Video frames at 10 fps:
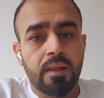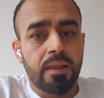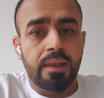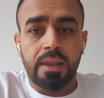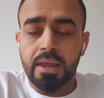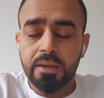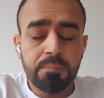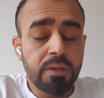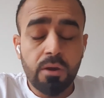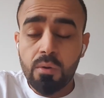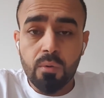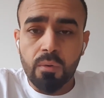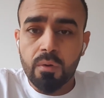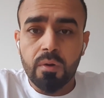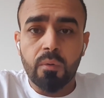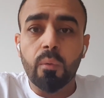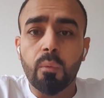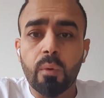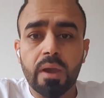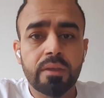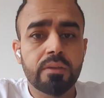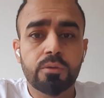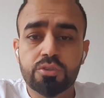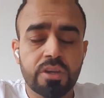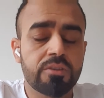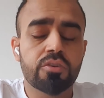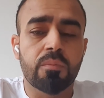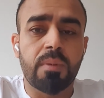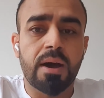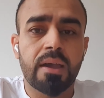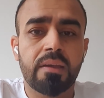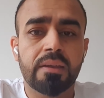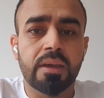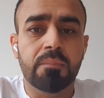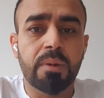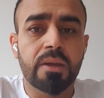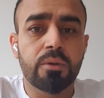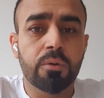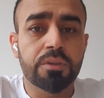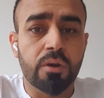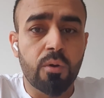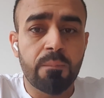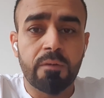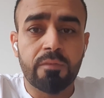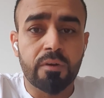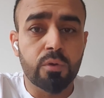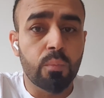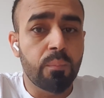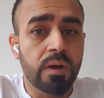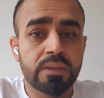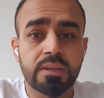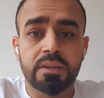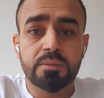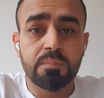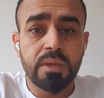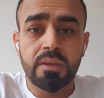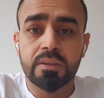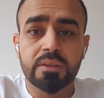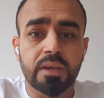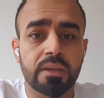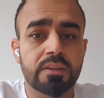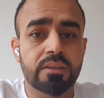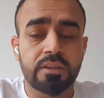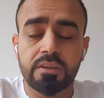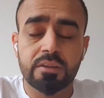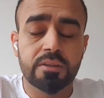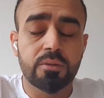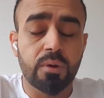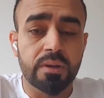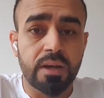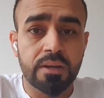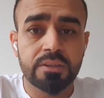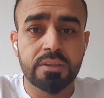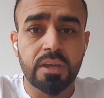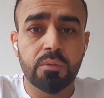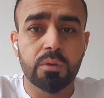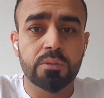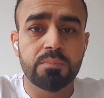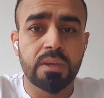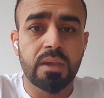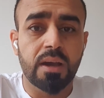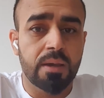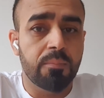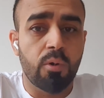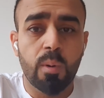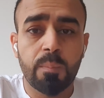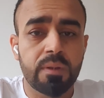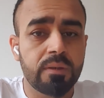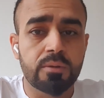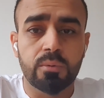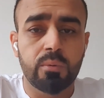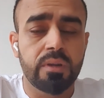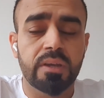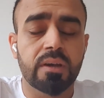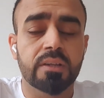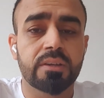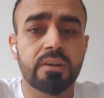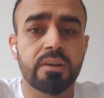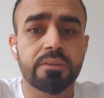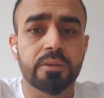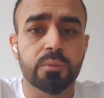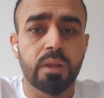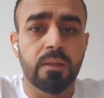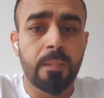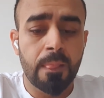Let me know when you change your mind and my doors are open for you. But it means that since you are not staying with me, I'm open to date other girls as well.